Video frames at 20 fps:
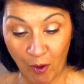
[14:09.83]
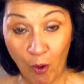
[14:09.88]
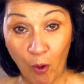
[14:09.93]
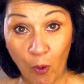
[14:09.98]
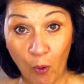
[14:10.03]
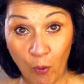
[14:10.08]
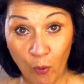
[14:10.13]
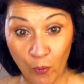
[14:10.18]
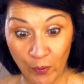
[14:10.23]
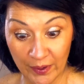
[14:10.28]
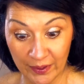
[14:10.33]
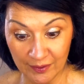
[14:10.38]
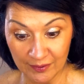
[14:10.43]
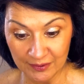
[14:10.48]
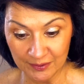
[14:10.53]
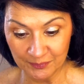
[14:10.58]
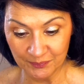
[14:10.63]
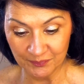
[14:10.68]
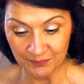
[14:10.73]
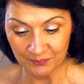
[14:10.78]
Oh
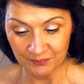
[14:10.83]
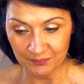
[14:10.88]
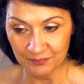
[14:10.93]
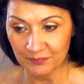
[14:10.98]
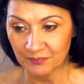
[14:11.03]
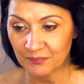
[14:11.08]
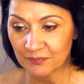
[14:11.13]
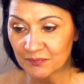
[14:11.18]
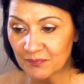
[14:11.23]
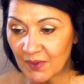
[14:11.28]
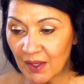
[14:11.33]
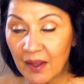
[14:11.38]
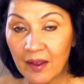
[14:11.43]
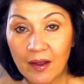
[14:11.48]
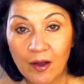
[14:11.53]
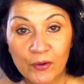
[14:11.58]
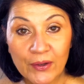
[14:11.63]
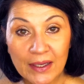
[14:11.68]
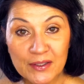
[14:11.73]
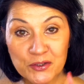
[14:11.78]
well.
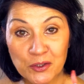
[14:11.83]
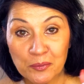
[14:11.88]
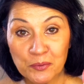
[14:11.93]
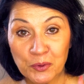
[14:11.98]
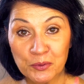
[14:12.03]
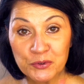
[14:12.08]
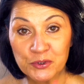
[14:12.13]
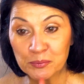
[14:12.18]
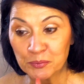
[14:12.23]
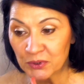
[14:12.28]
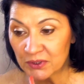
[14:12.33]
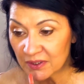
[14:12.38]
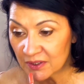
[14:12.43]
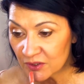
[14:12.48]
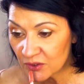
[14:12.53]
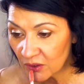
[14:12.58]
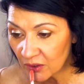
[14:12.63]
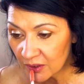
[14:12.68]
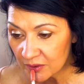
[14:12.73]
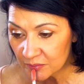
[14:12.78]
Okay, so I'm going to put
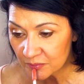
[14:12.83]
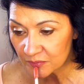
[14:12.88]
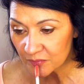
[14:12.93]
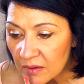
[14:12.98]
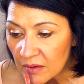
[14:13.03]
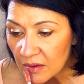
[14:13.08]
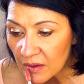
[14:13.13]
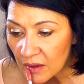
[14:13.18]
this on.